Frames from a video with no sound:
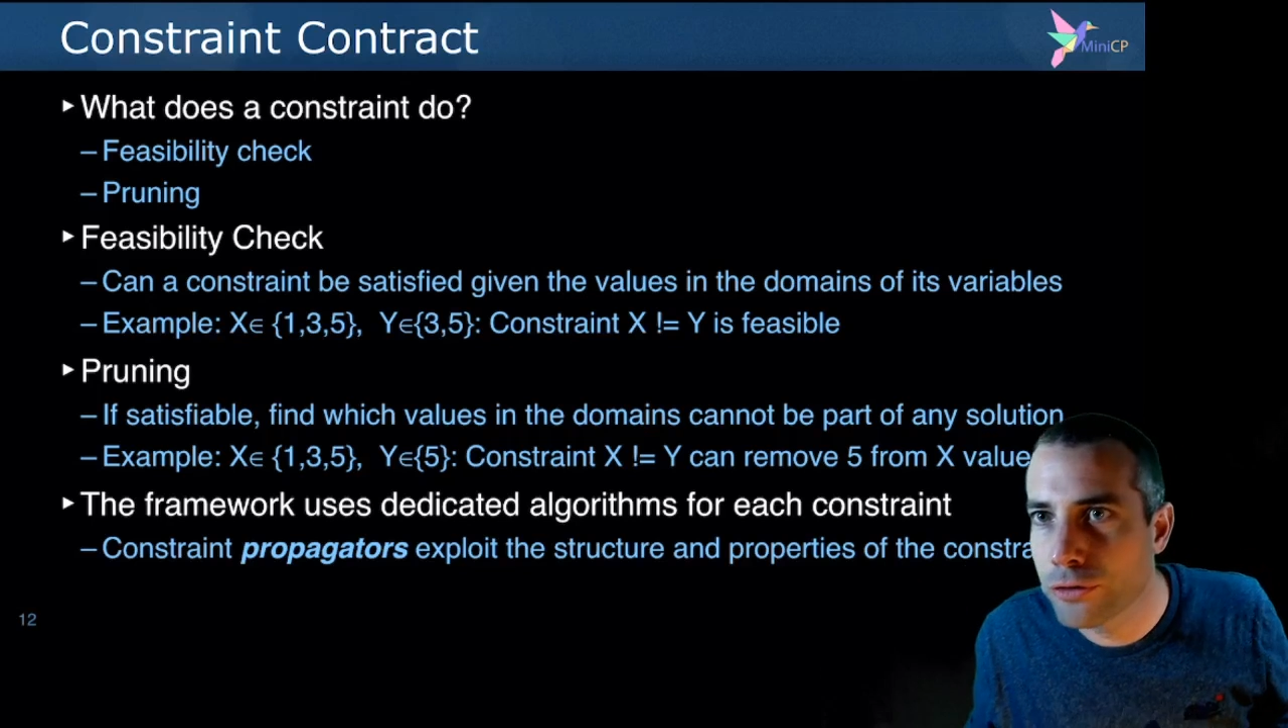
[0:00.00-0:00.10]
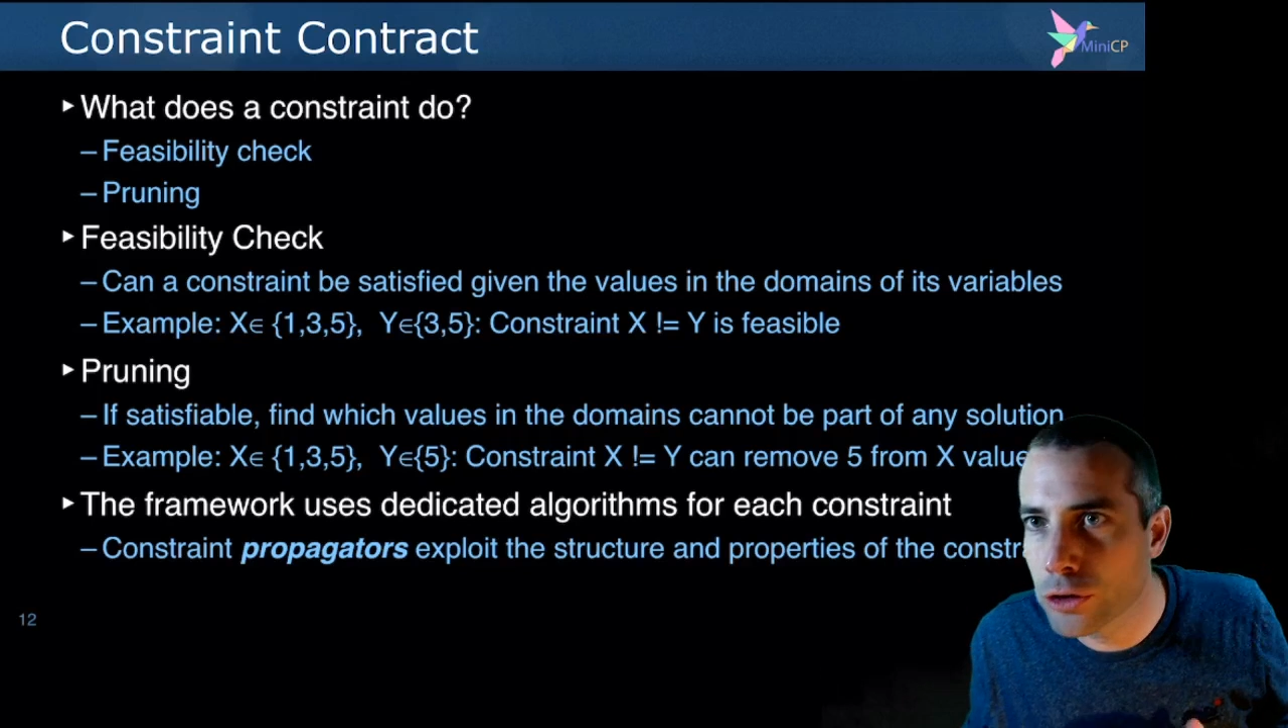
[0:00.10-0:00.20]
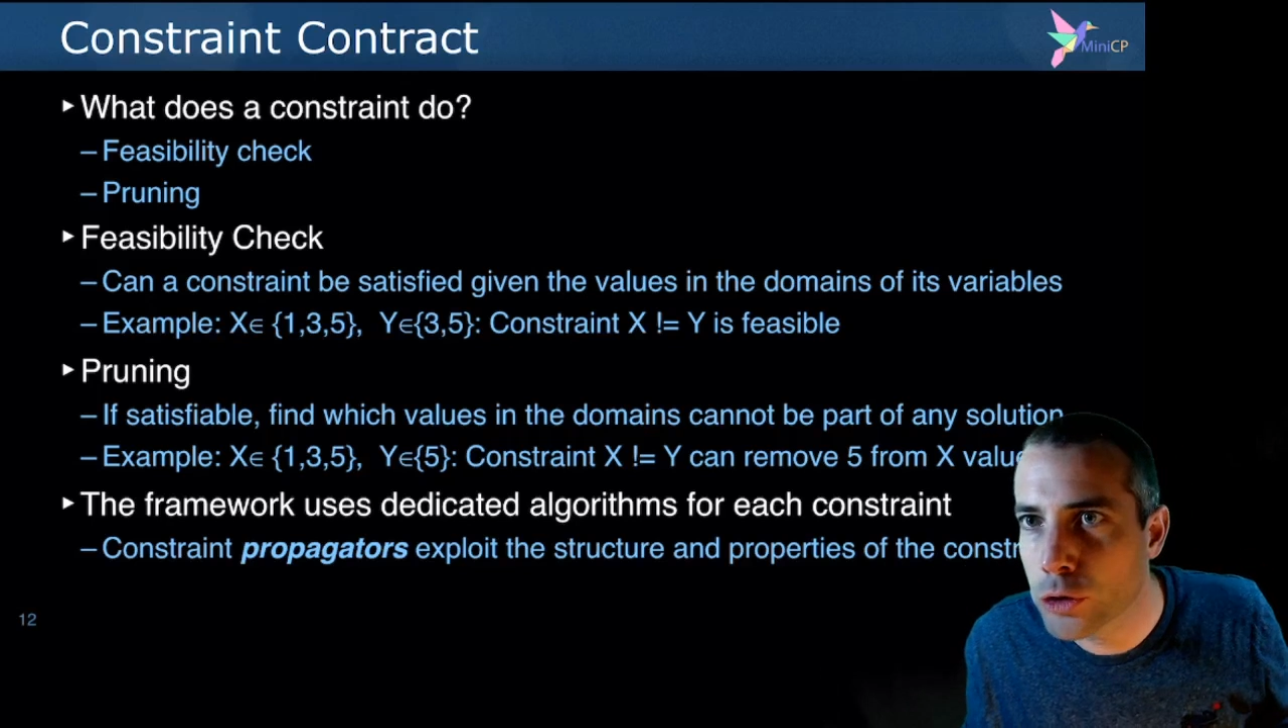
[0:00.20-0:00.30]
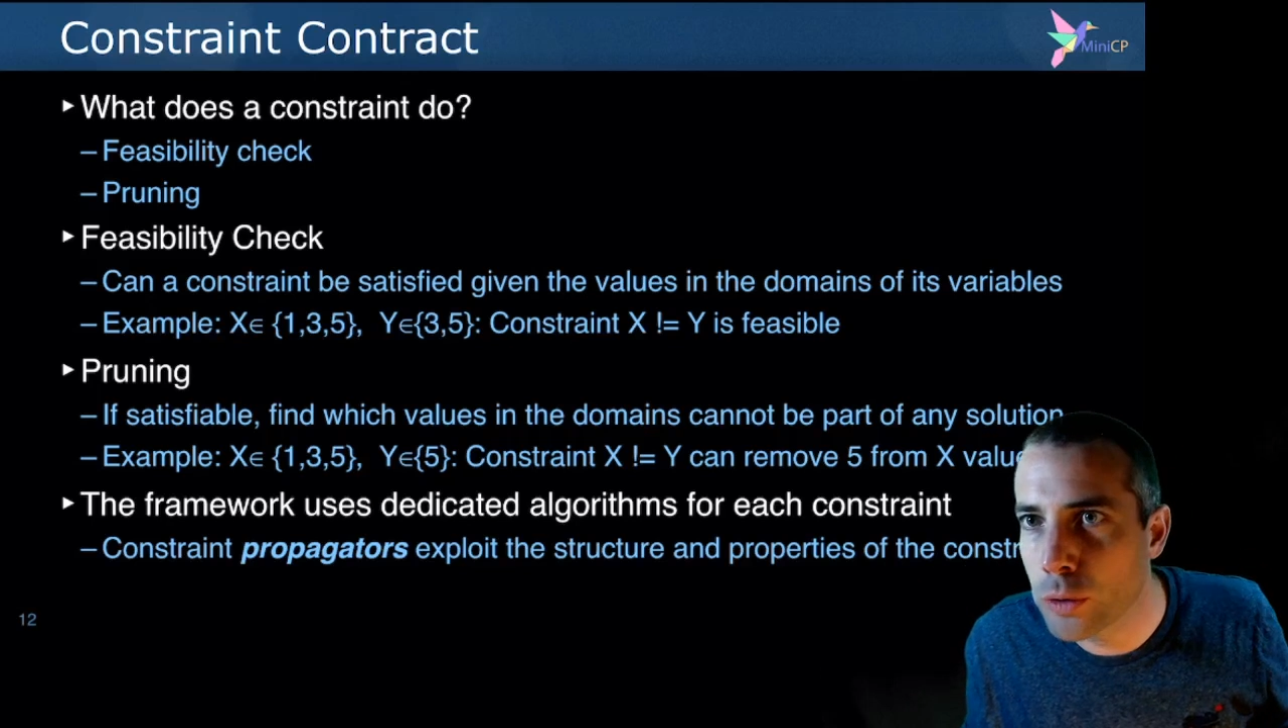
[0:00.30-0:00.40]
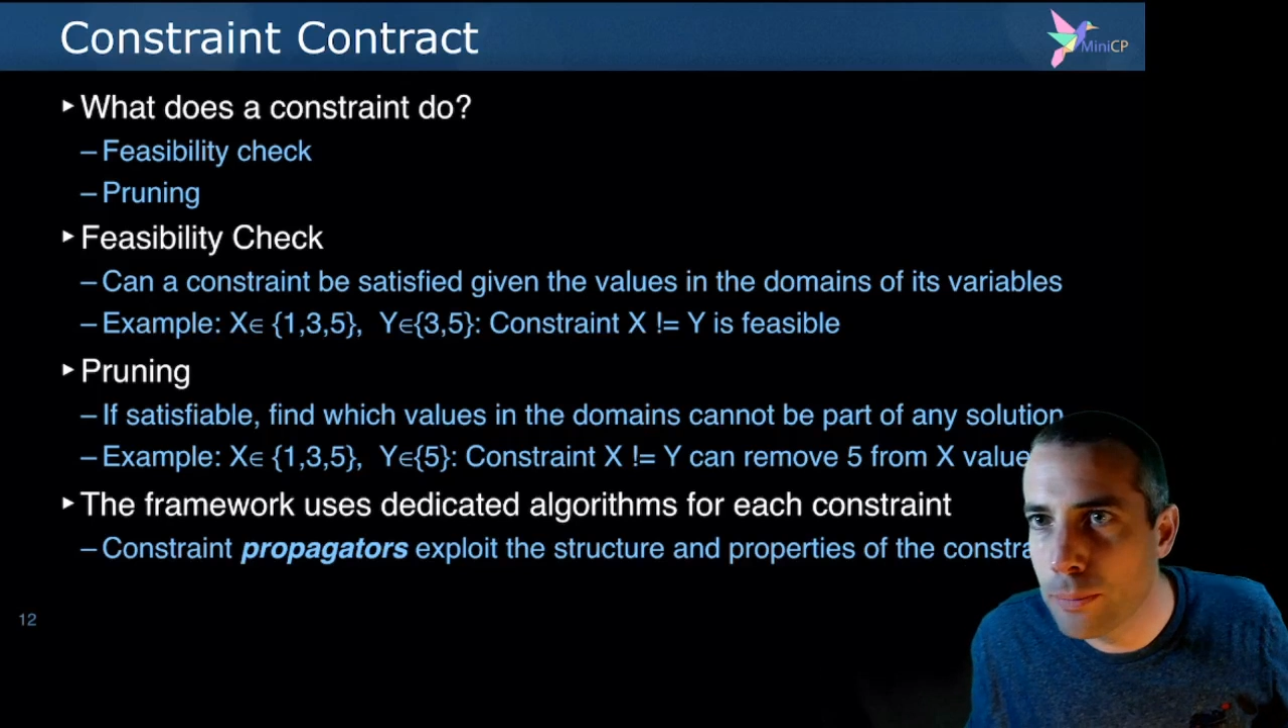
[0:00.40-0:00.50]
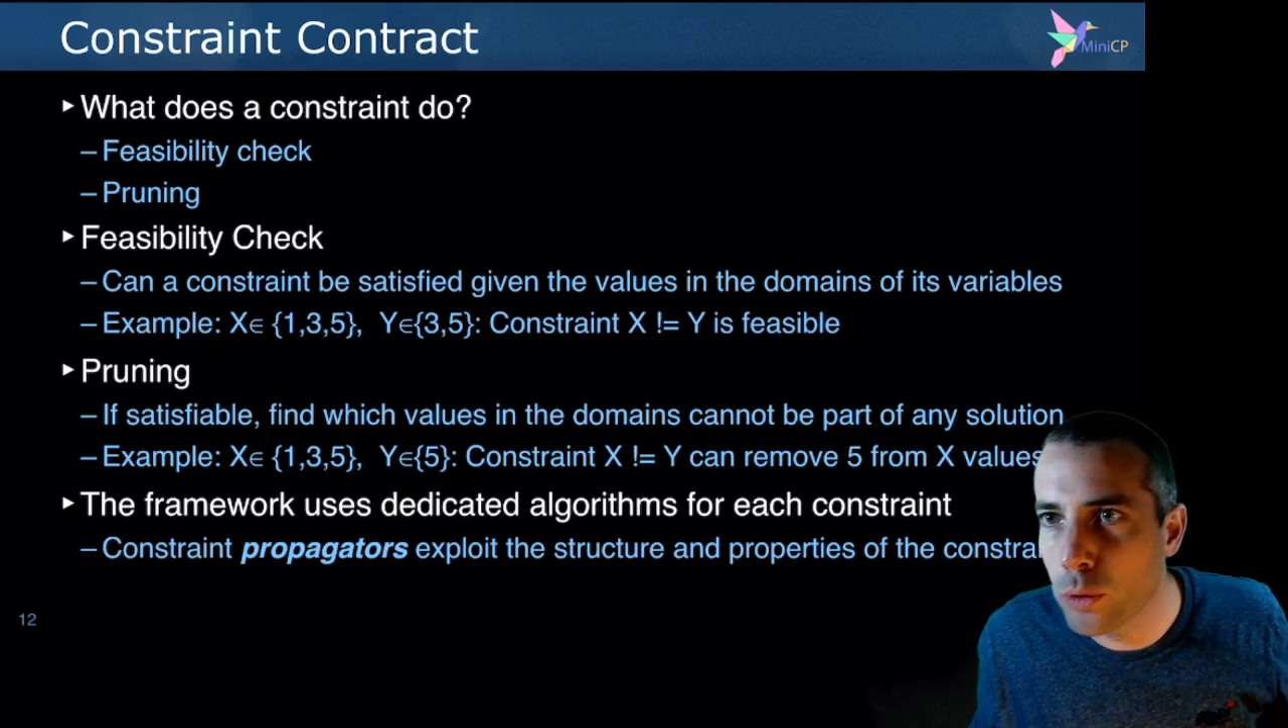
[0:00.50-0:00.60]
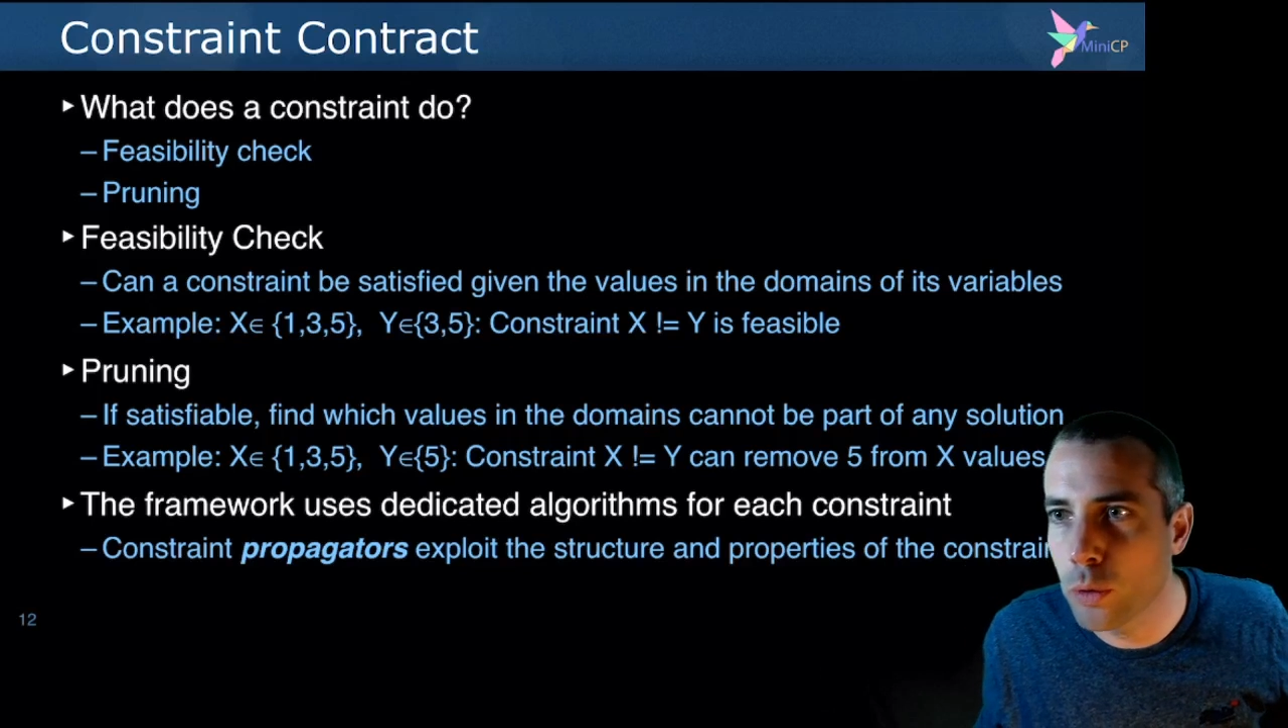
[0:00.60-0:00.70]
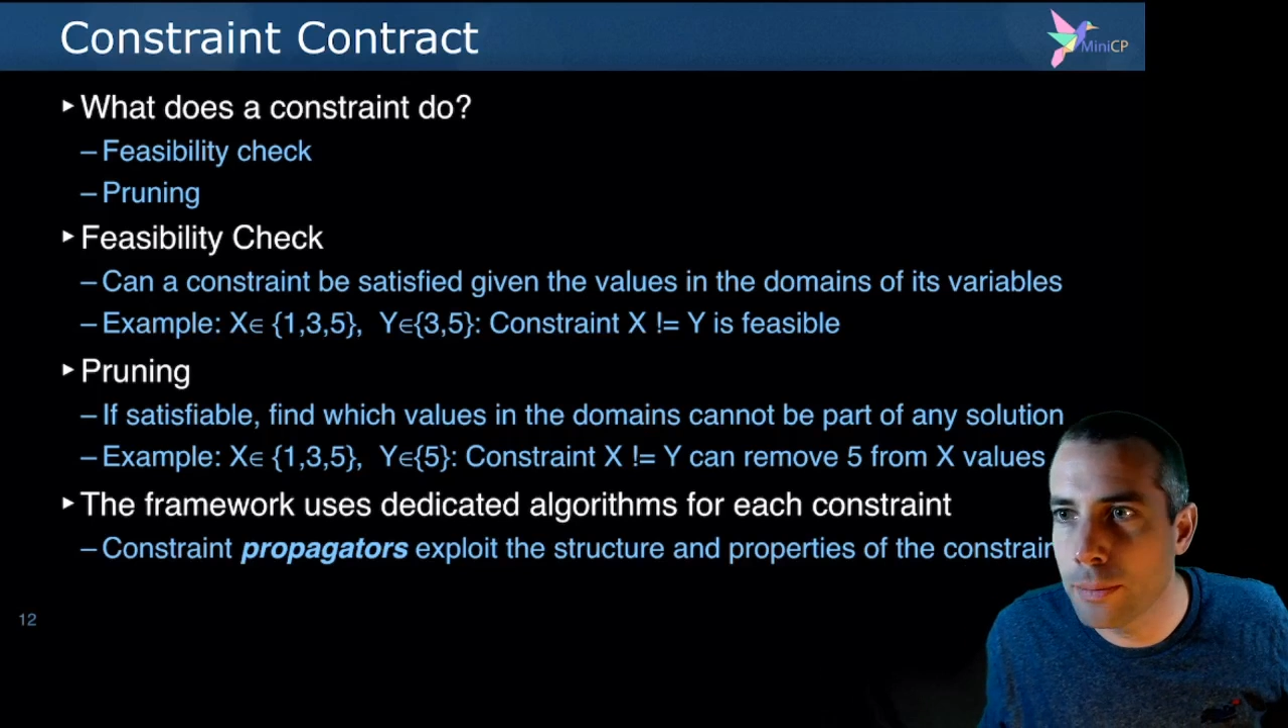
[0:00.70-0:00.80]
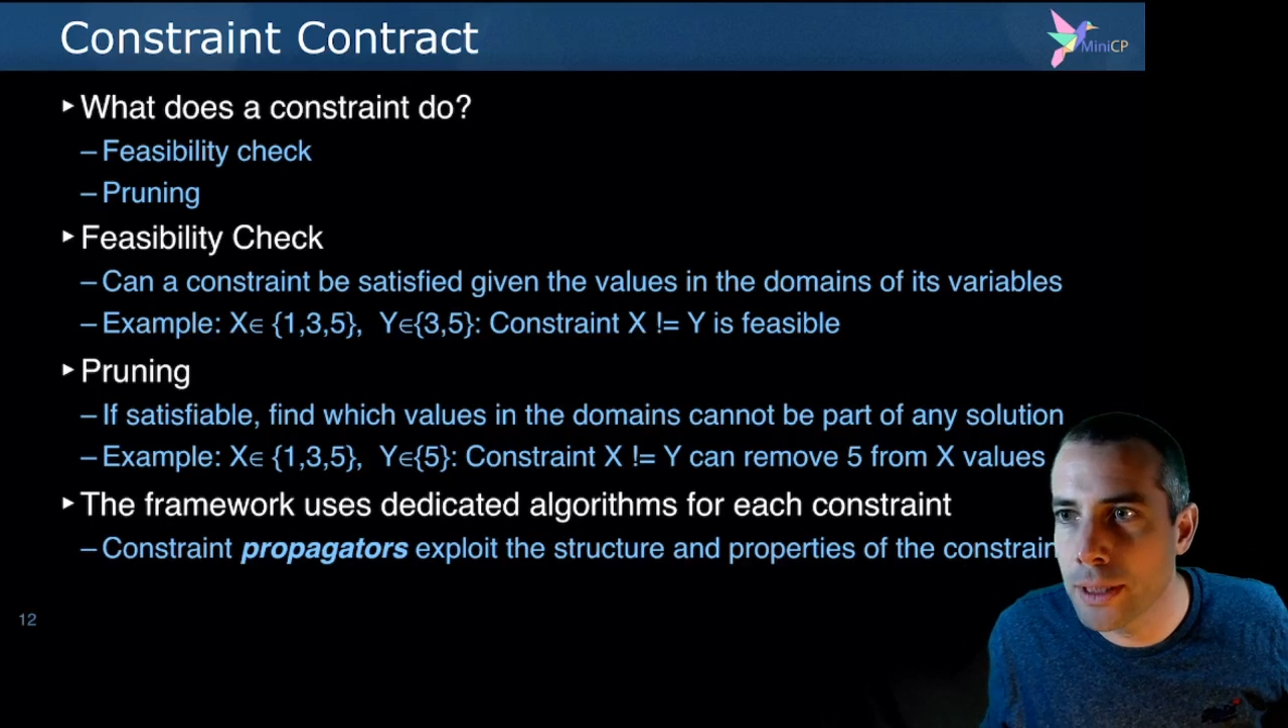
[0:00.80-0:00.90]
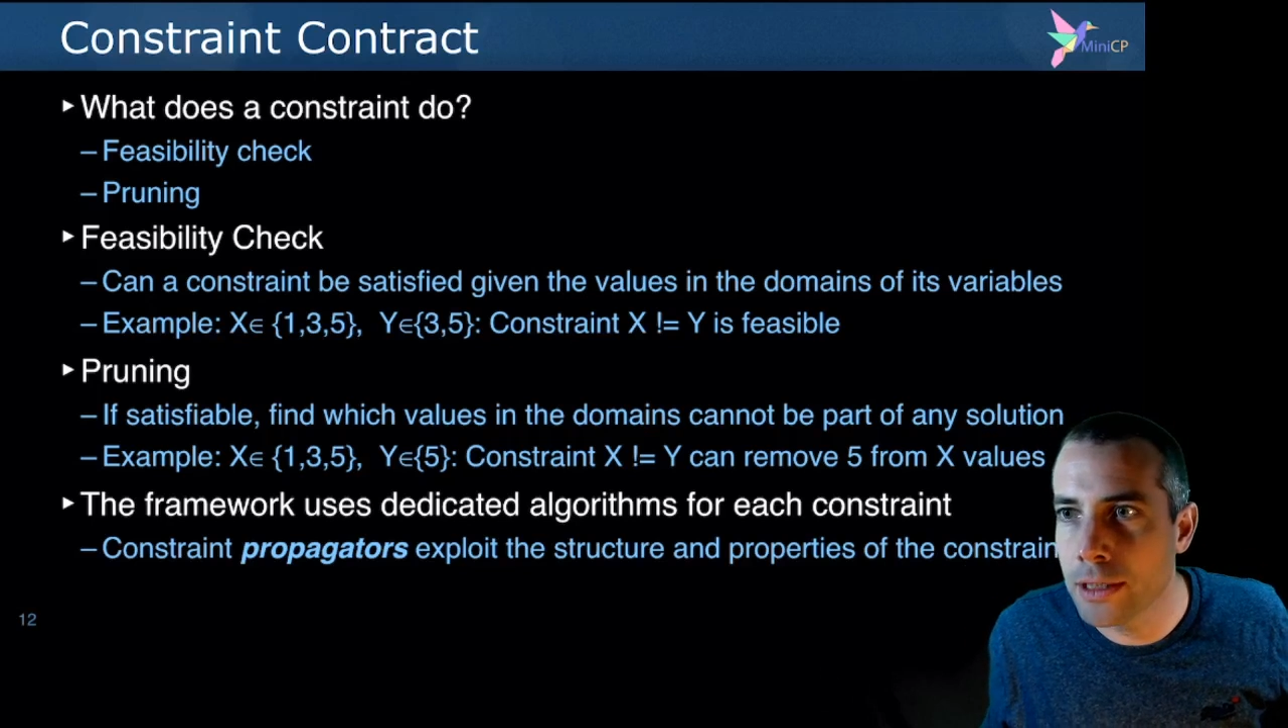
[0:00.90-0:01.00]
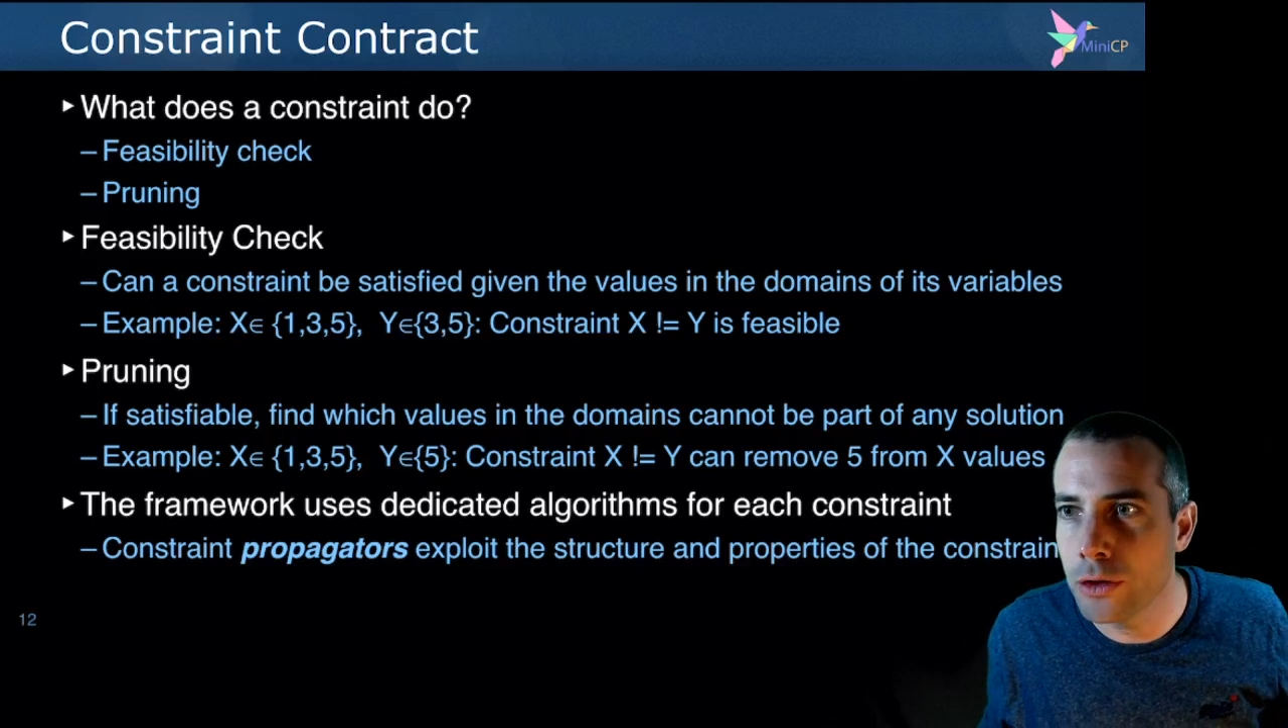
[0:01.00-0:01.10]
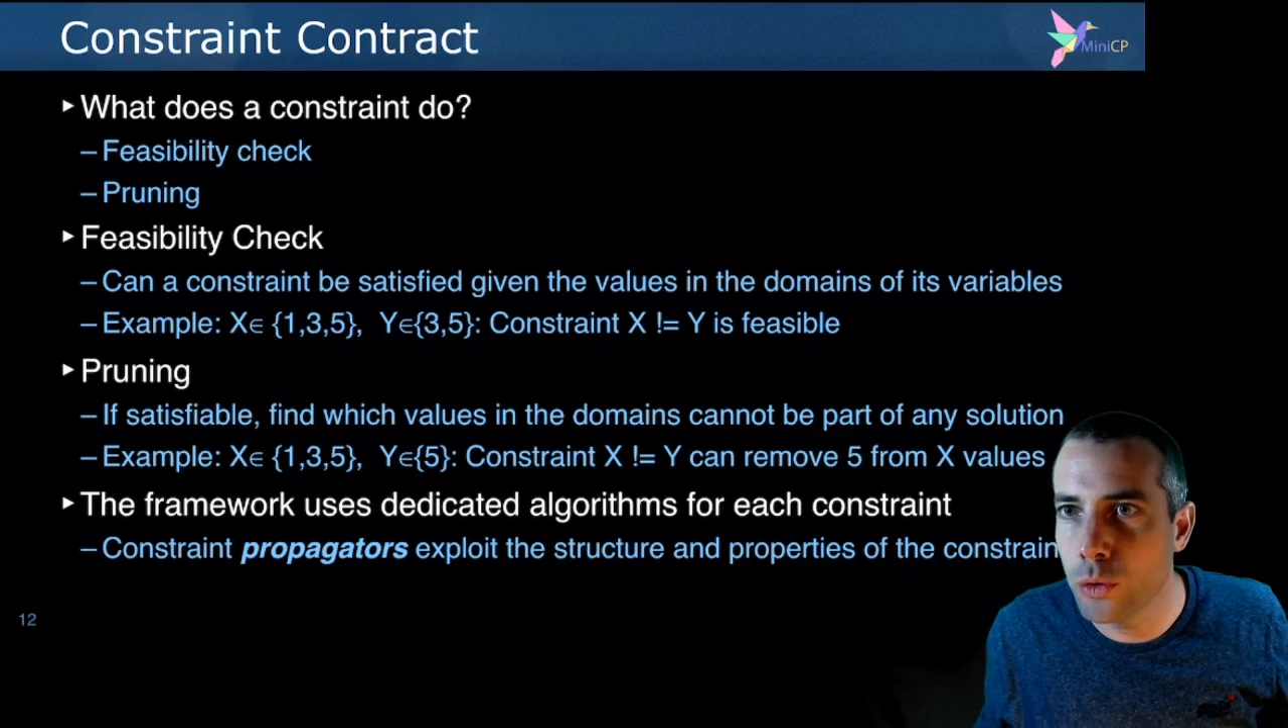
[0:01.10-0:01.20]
constraint programming,